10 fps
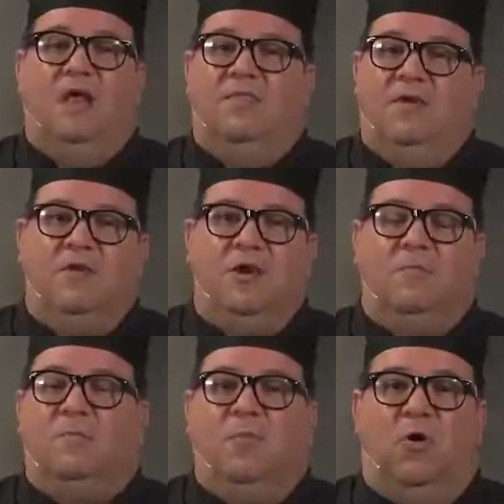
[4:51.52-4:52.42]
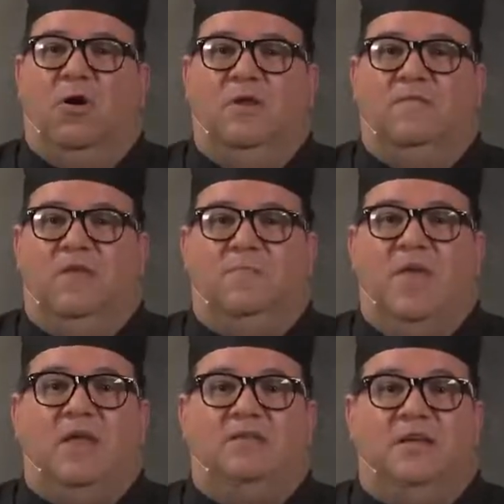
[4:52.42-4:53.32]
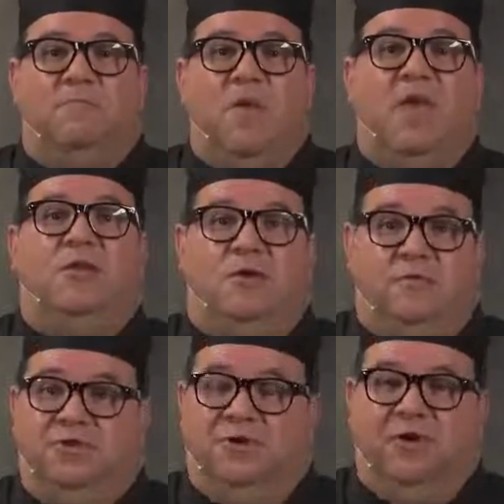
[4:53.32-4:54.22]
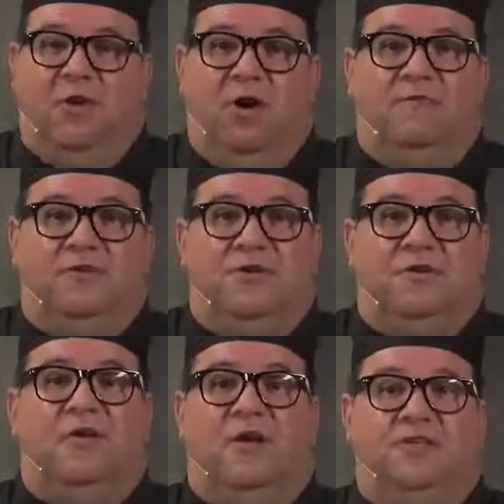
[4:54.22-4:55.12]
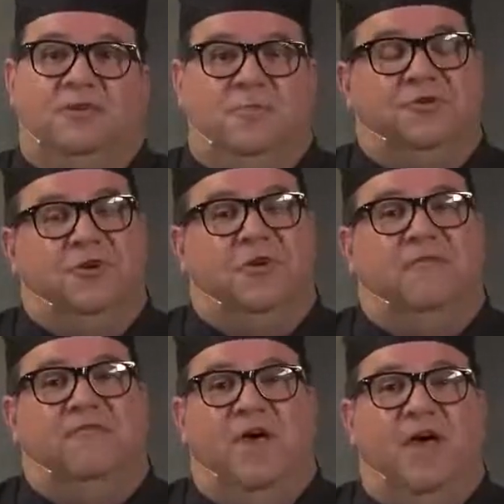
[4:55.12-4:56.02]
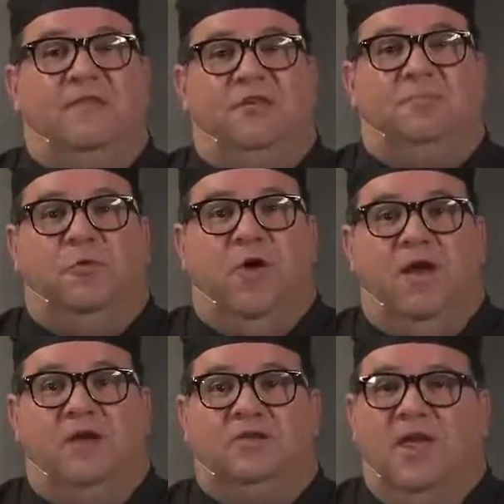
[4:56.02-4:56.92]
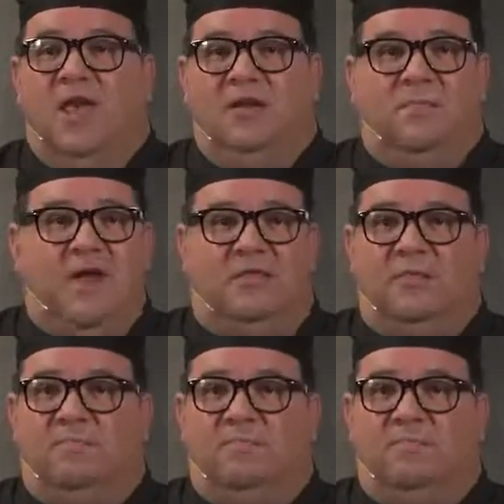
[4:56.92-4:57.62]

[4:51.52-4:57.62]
they're going to be part of the amazing menu that you're going to offer to your customers. You're going to find these products to make the